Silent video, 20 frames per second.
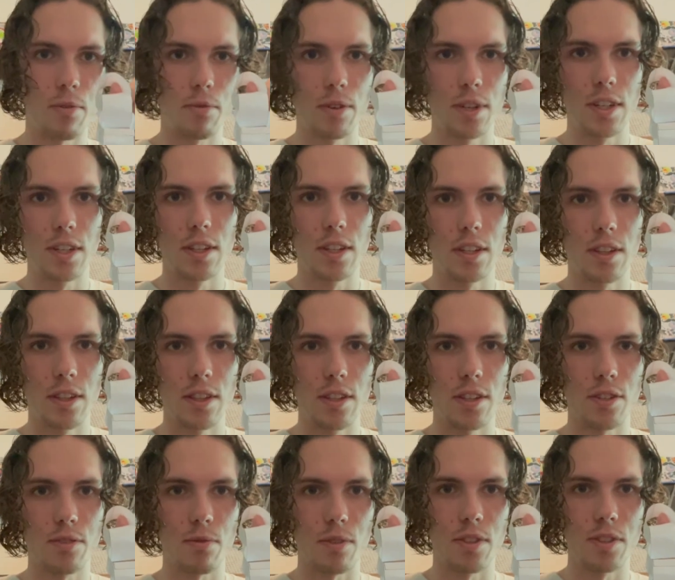way and
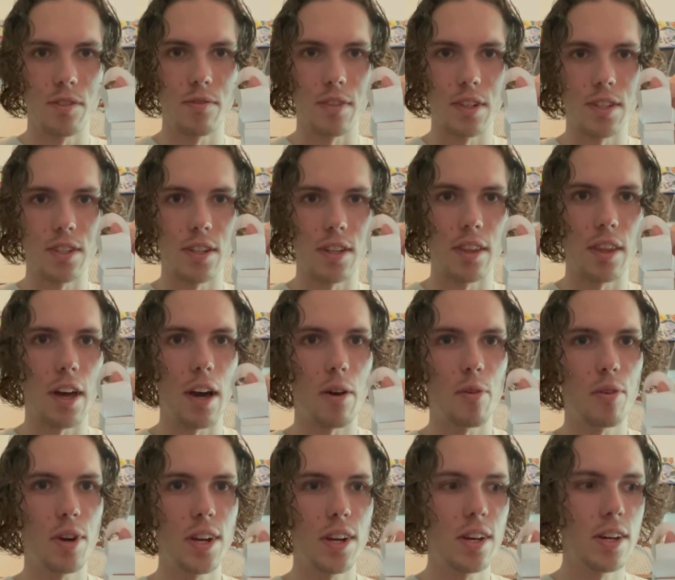this one's facing that
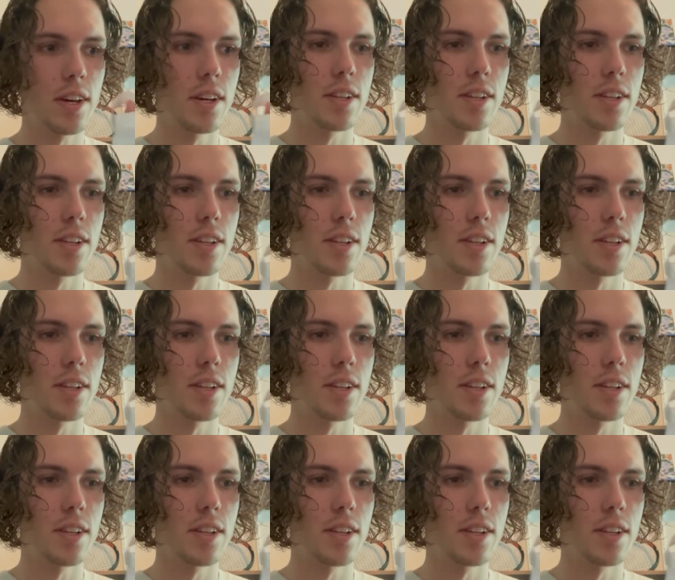way?